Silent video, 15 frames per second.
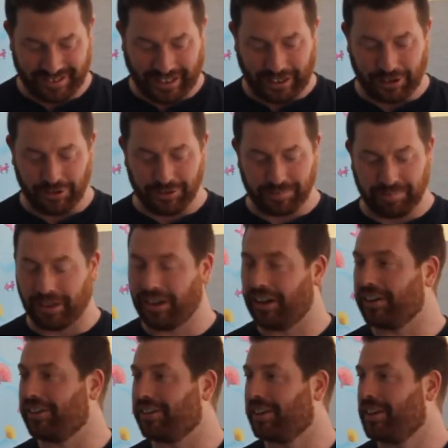and whose
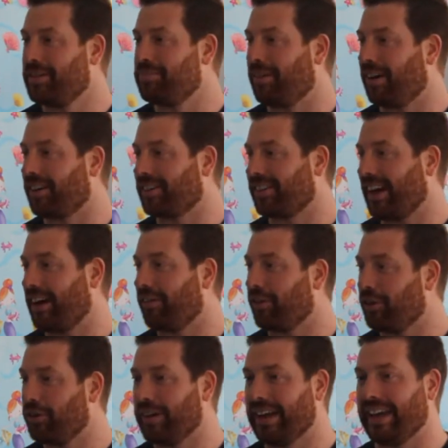blood marks
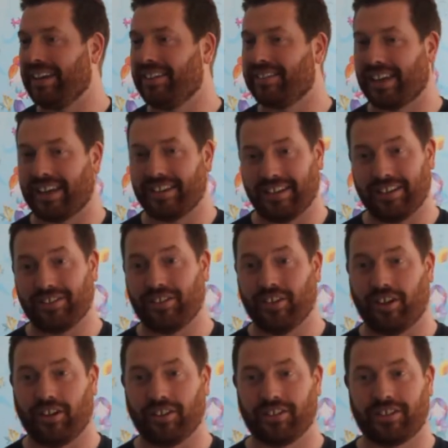out who is and is
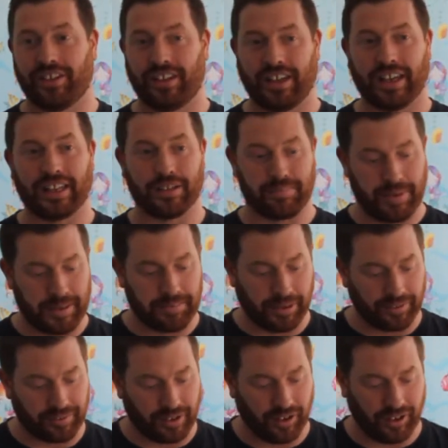not in the people
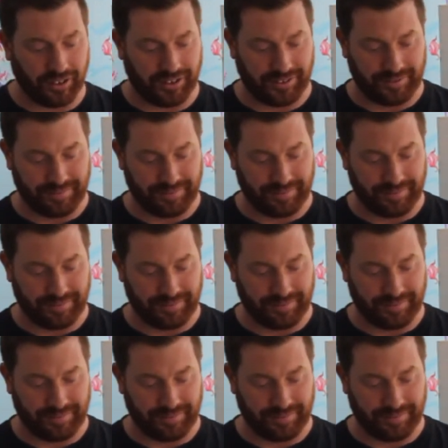of God.